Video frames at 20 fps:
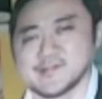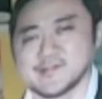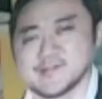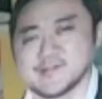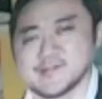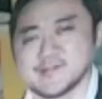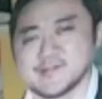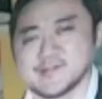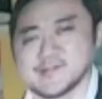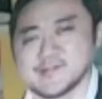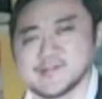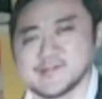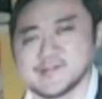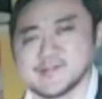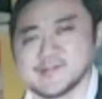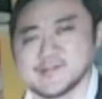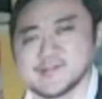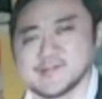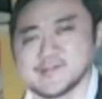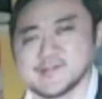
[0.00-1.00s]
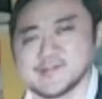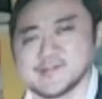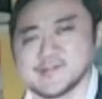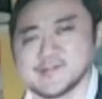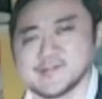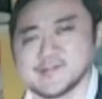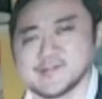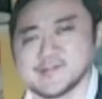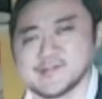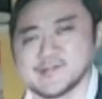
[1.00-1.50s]

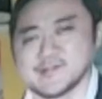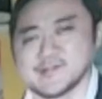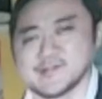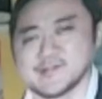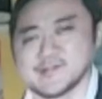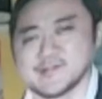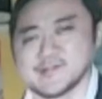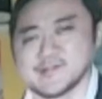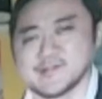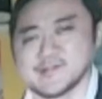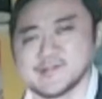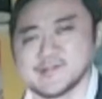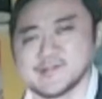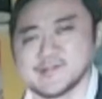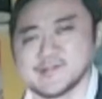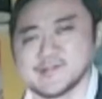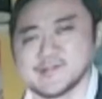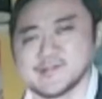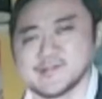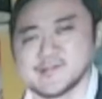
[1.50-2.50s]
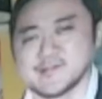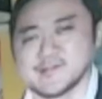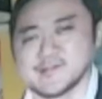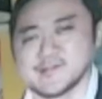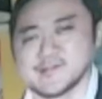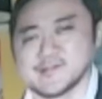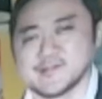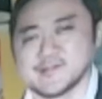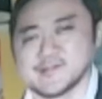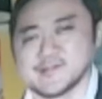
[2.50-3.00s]

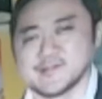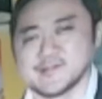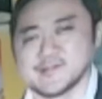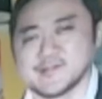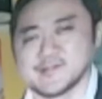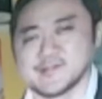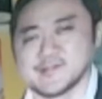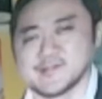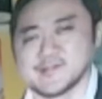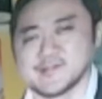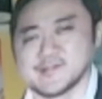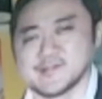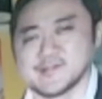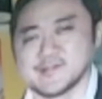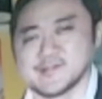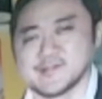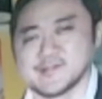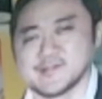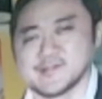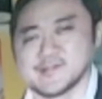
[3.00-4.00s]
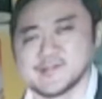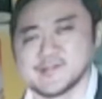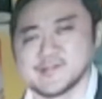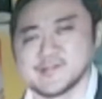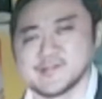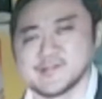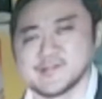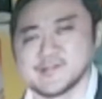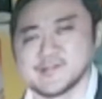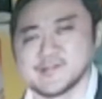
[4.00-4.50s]

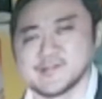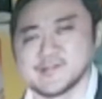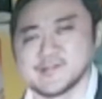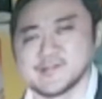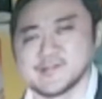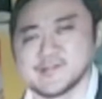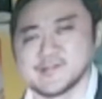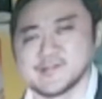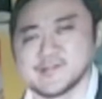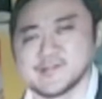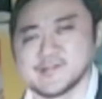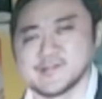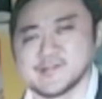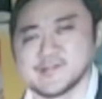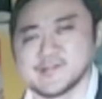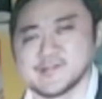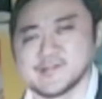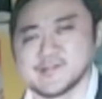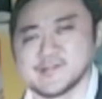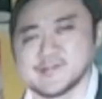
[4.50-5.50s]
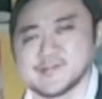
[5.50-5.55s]
No words are spoken by the person on screen.